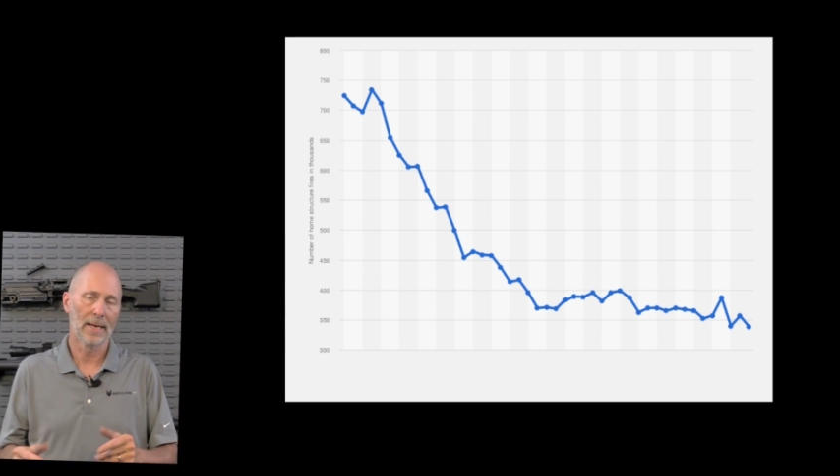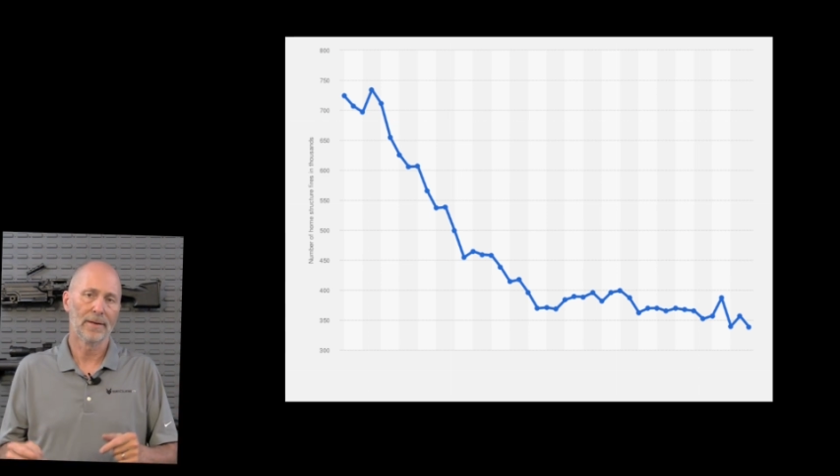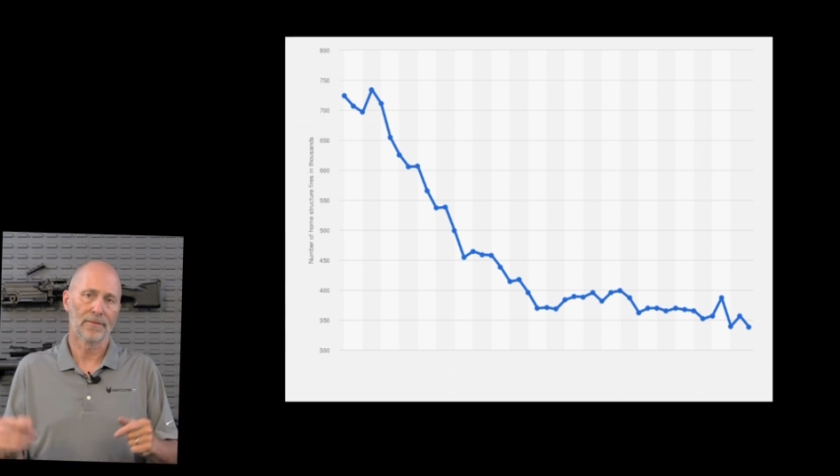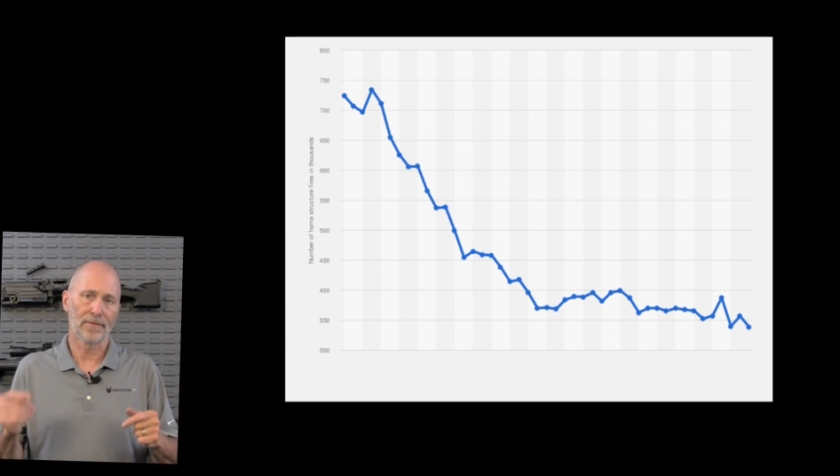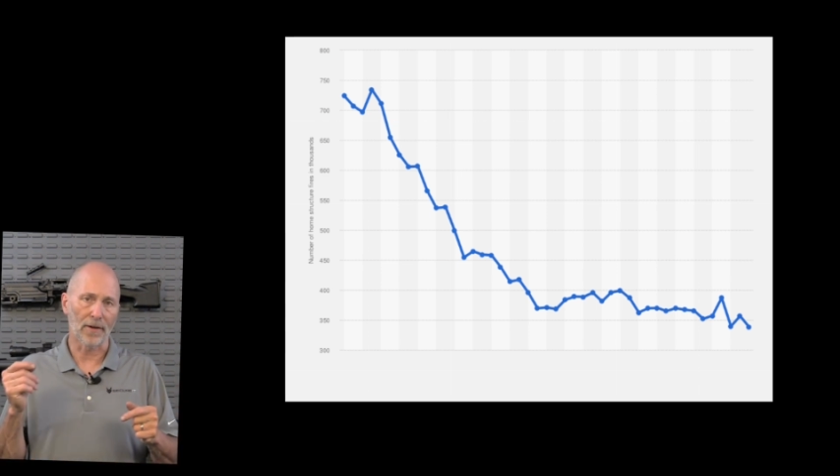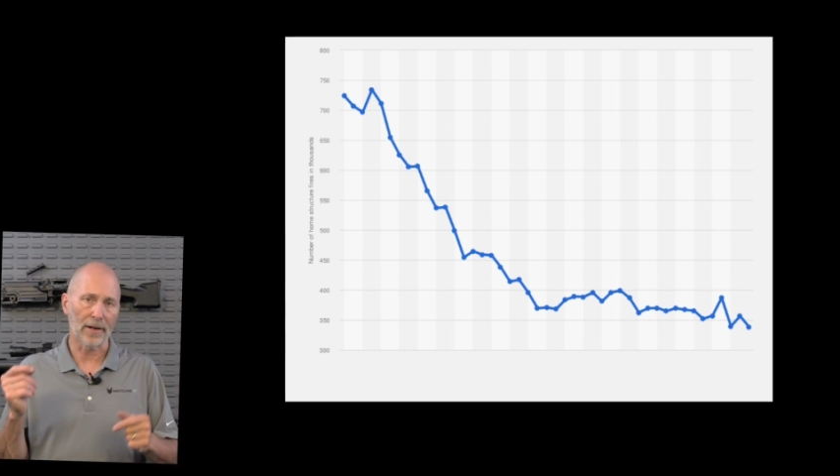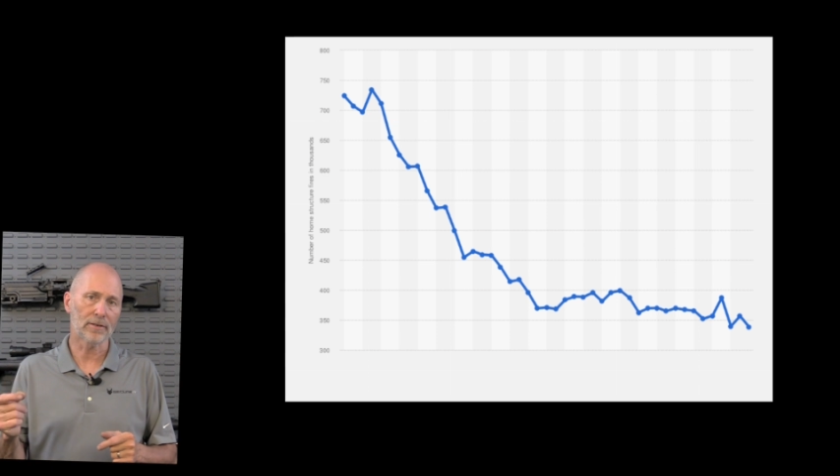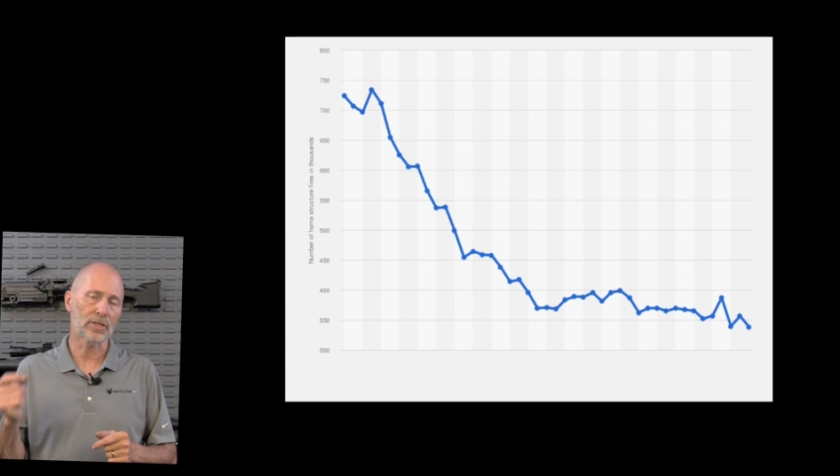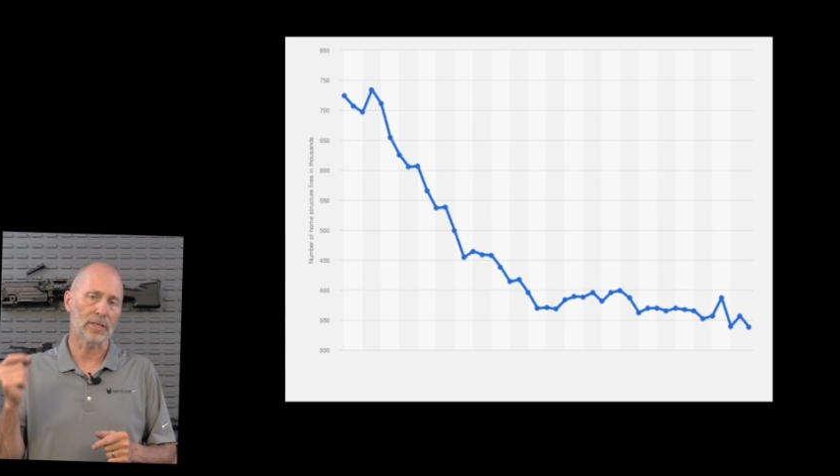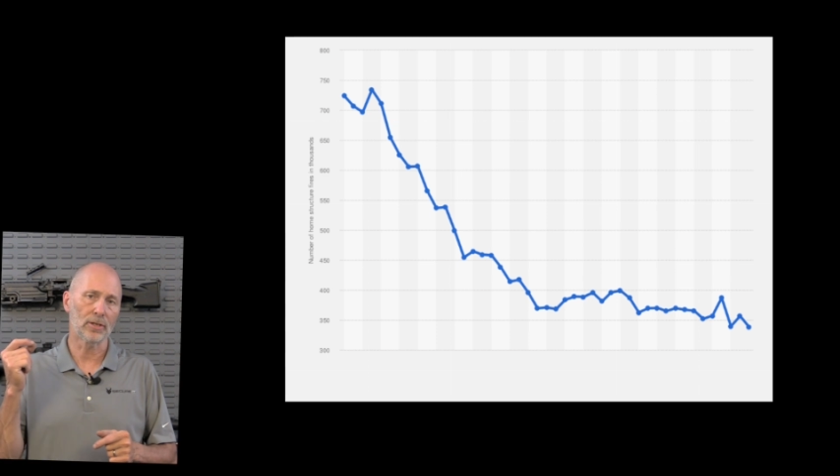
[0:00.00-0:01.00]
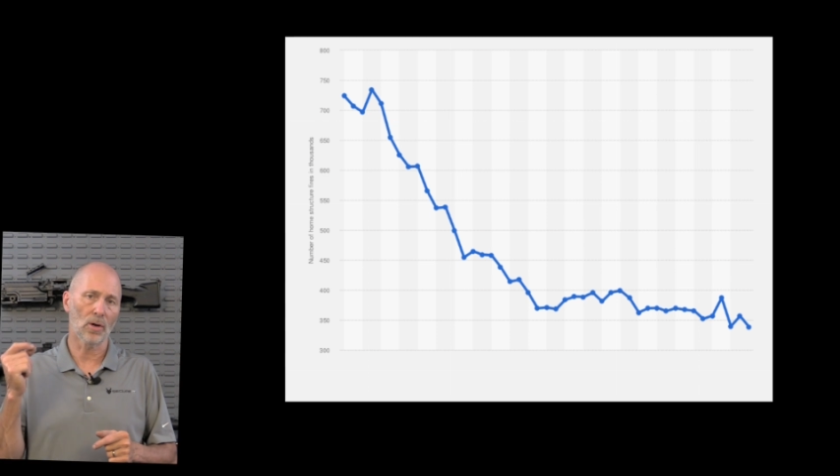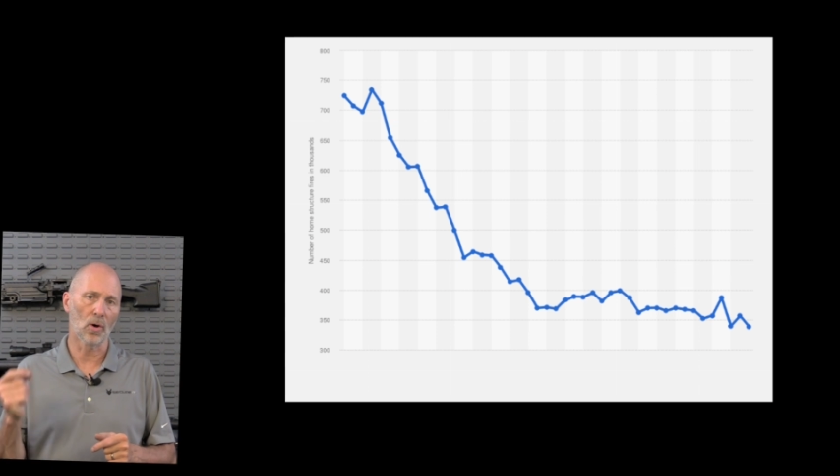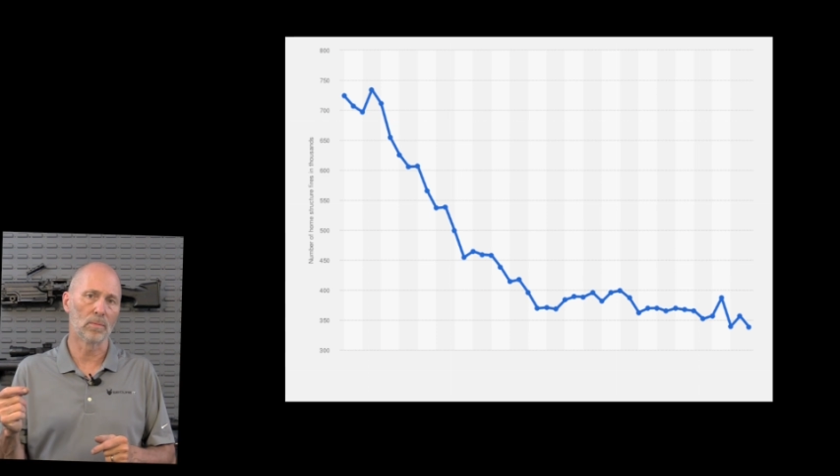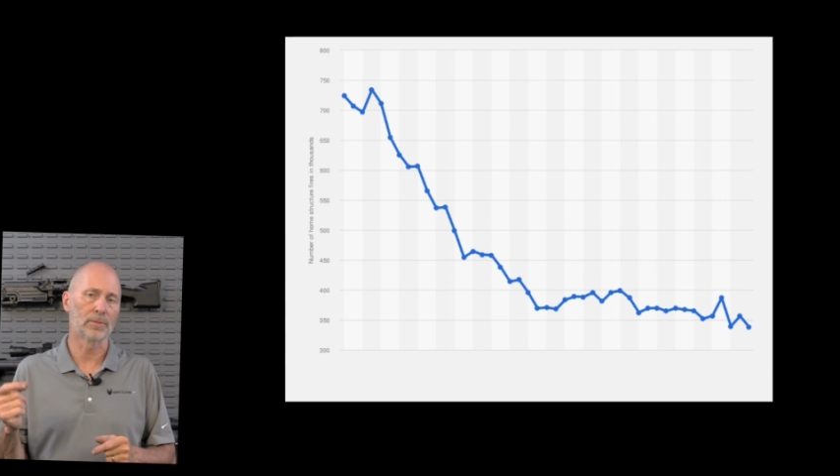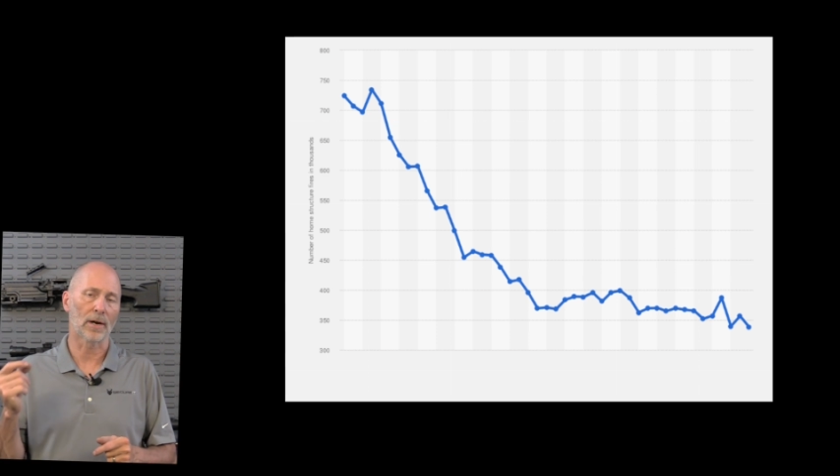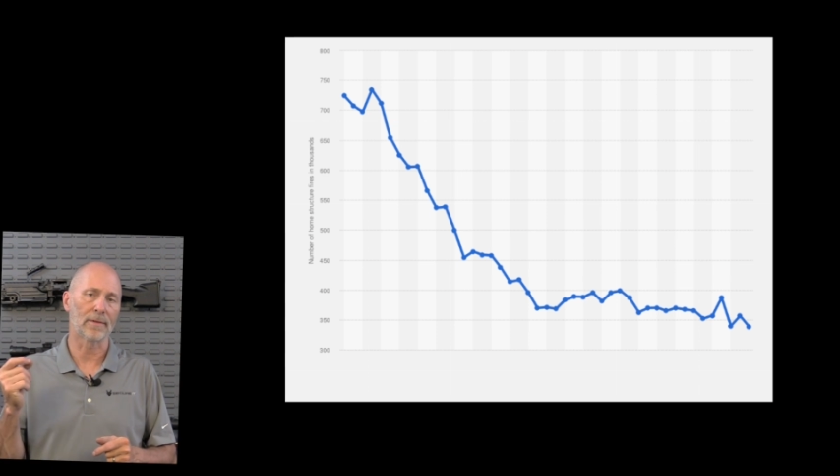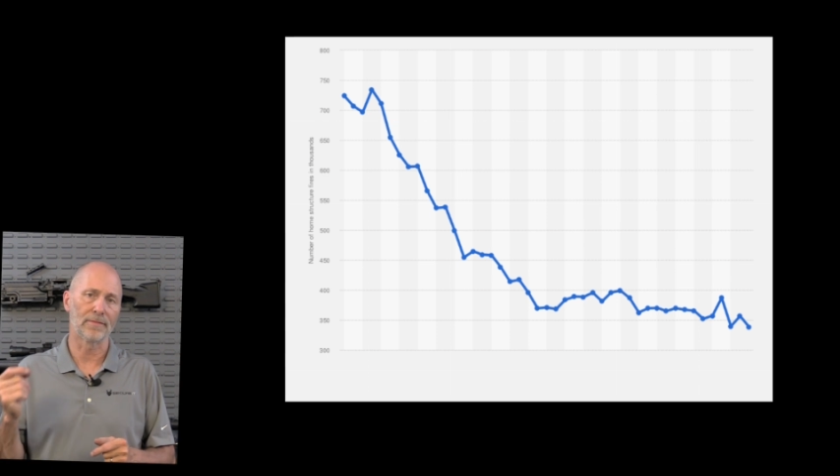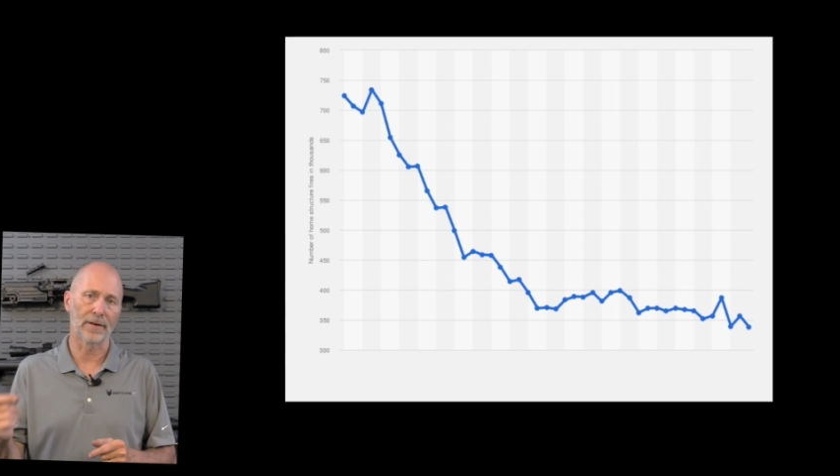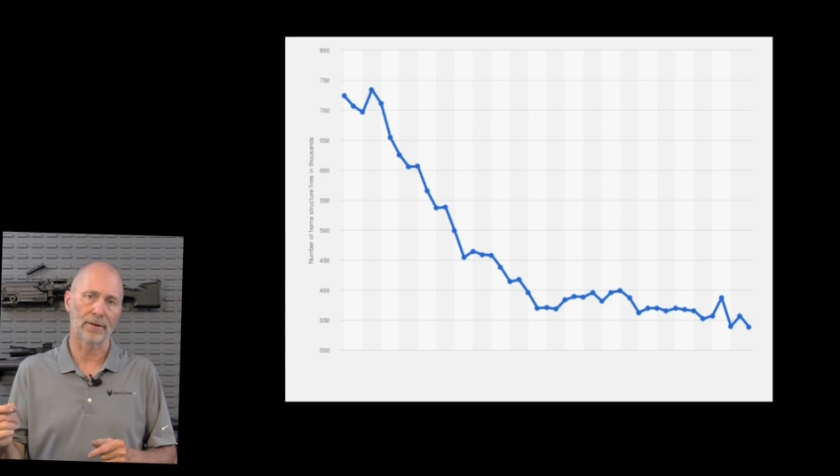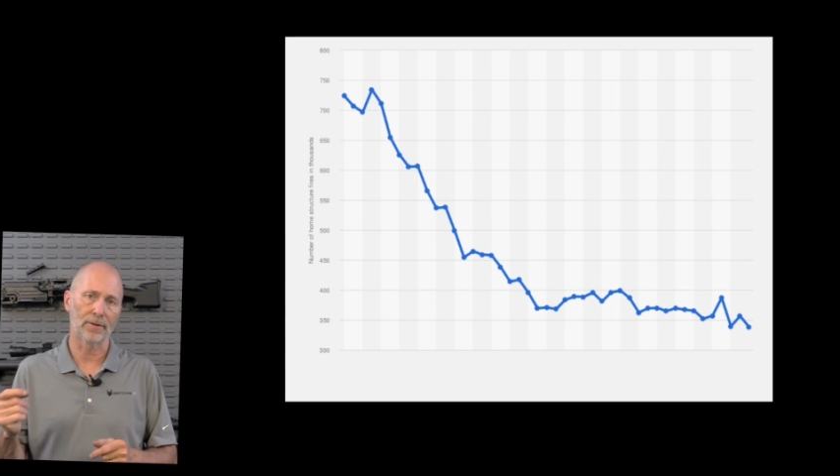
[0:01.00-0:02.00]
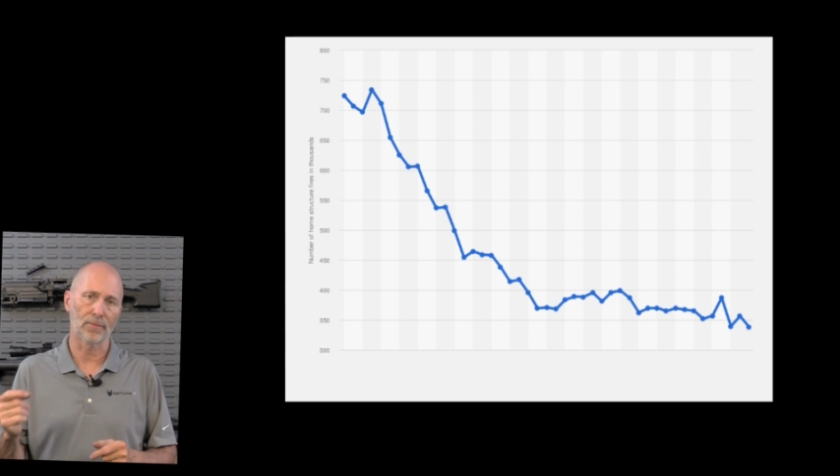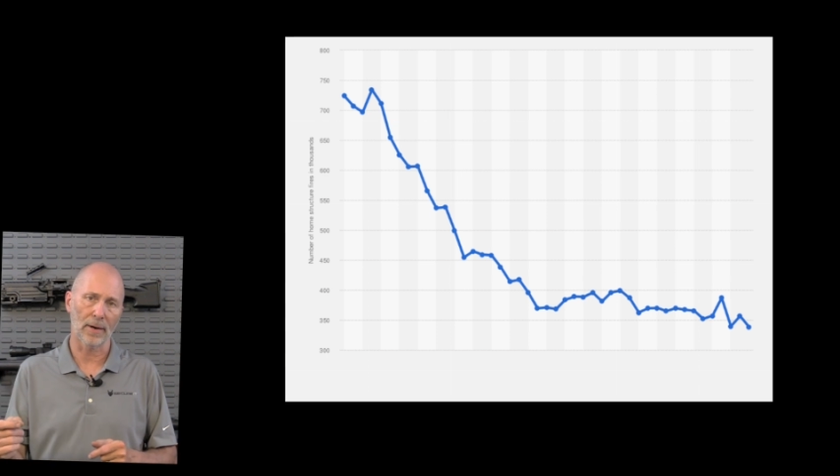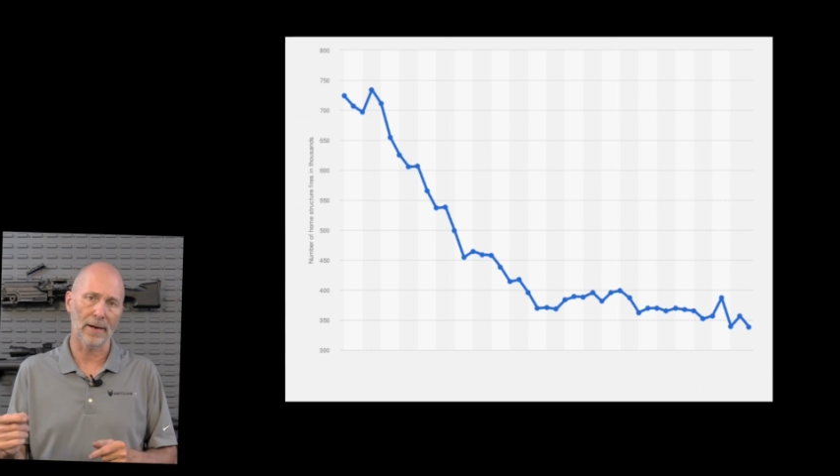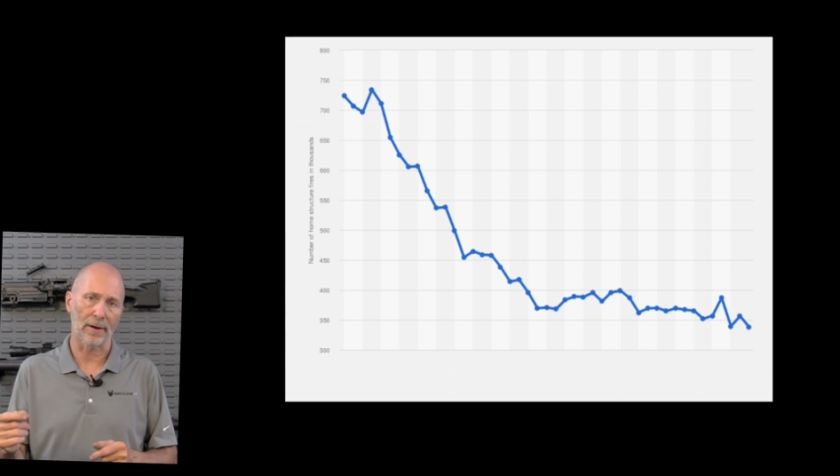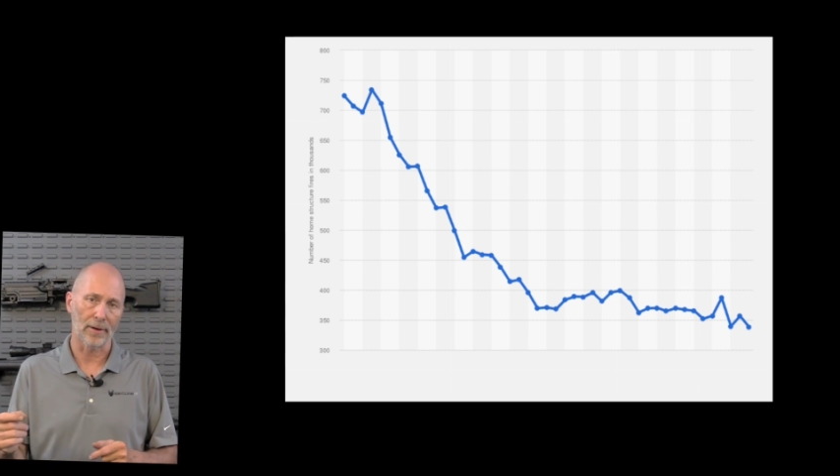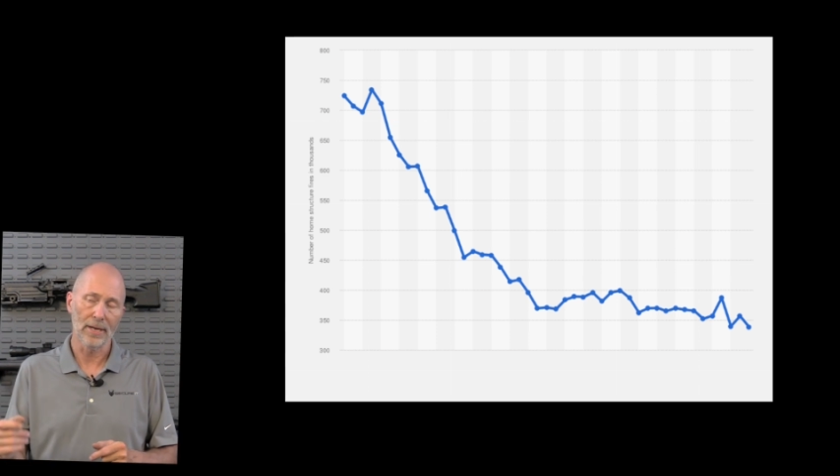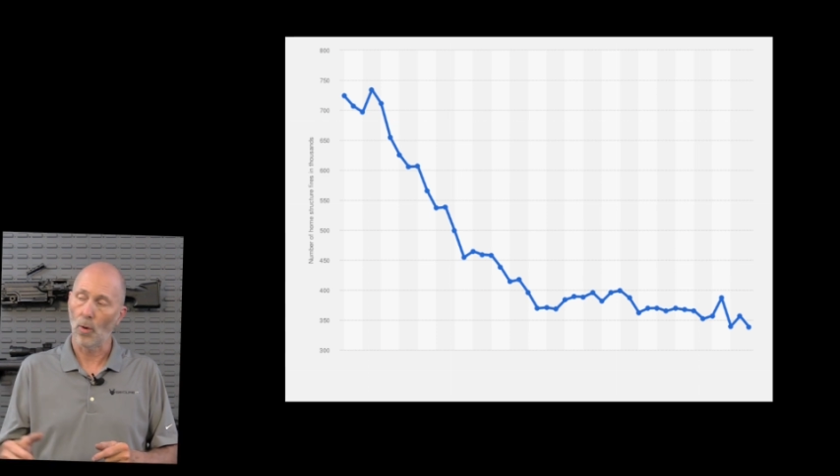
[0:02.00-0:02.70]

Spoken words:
Fires in homes are very rare.